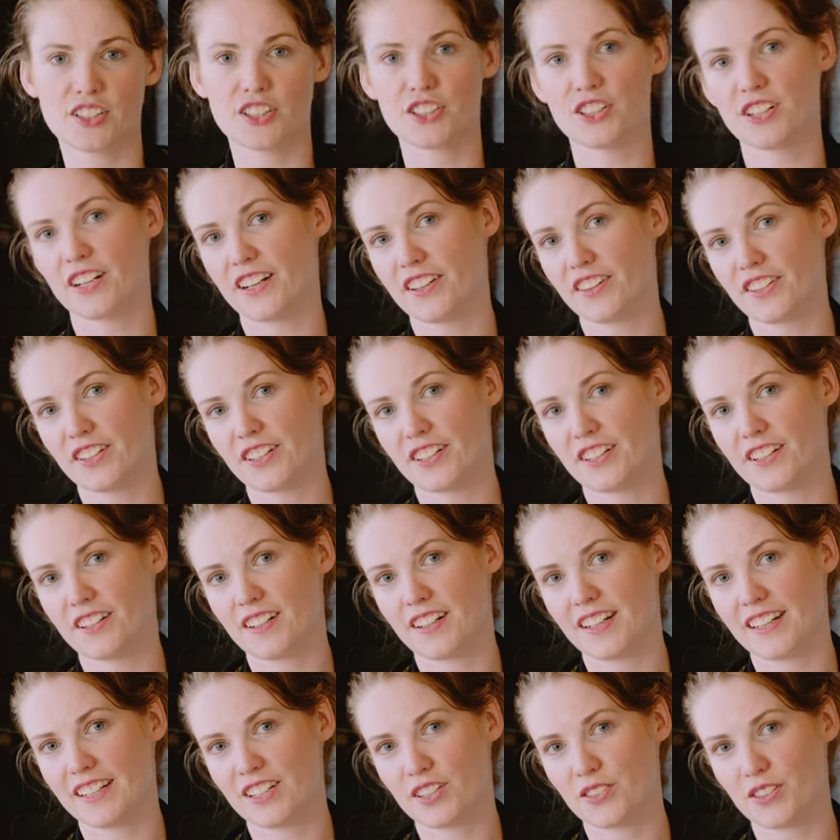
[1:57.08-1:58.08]
Now your other
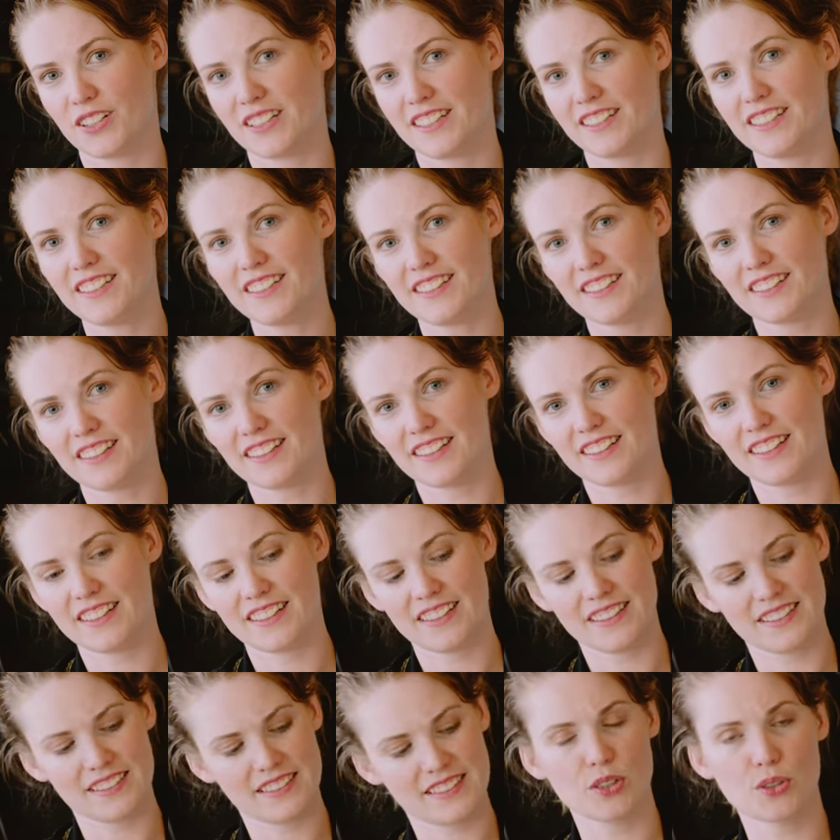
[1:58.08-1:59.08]
ingredient
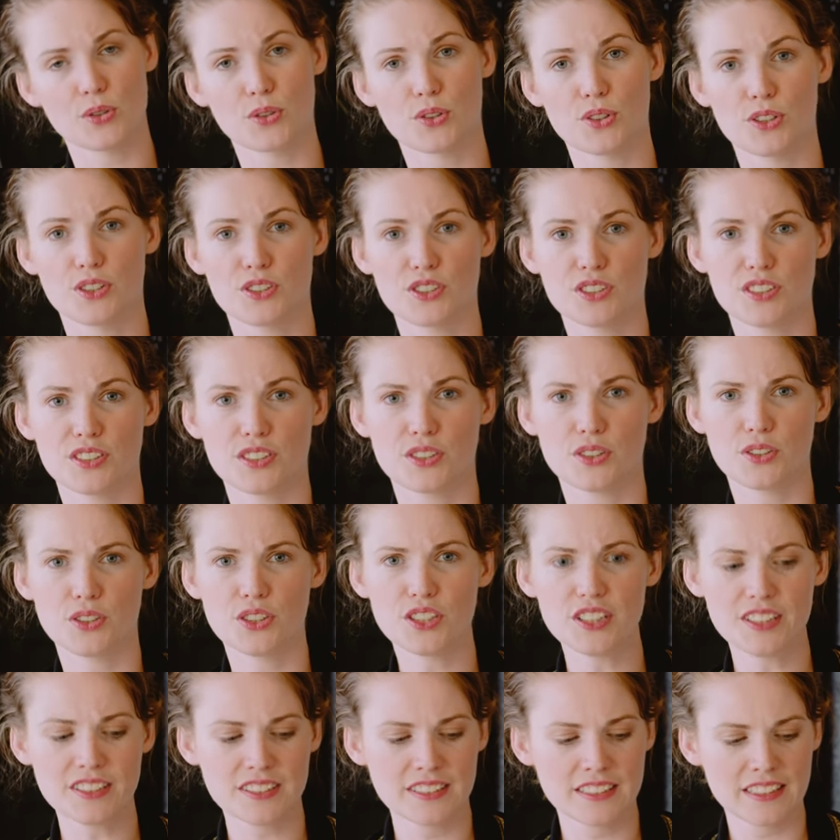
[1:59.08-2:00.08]
is the orange
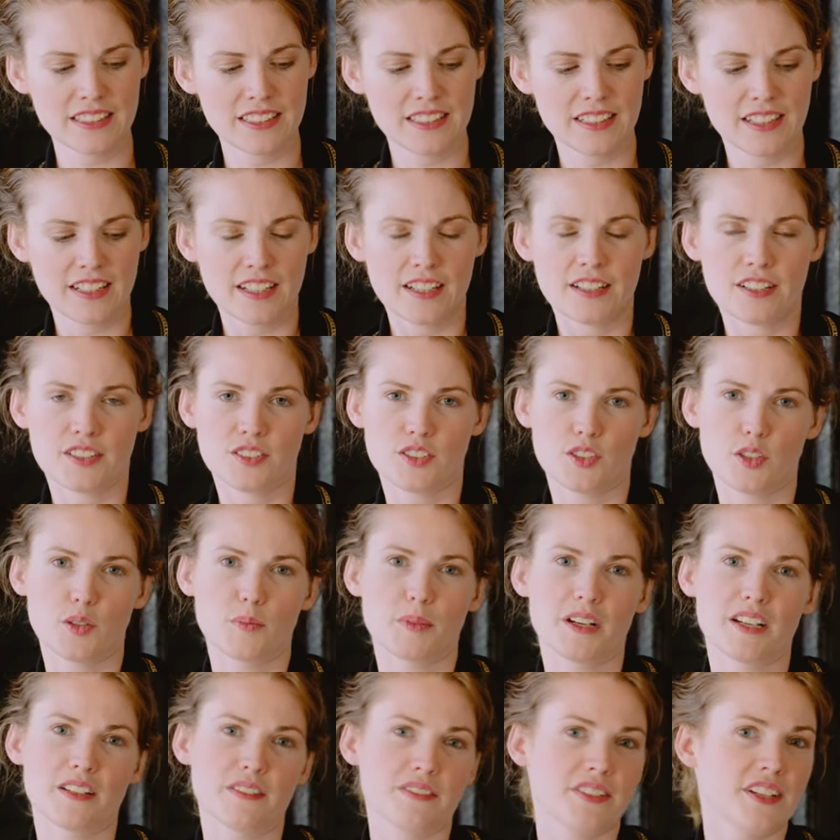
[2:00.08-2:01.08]
liqueur. So you
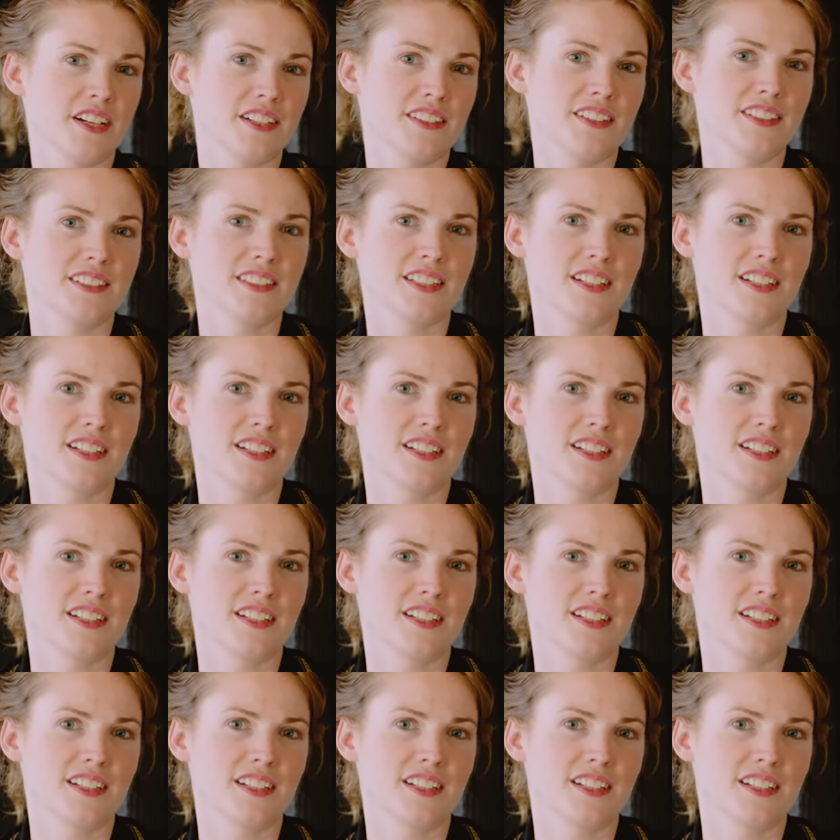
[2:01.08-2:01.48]
might have heard the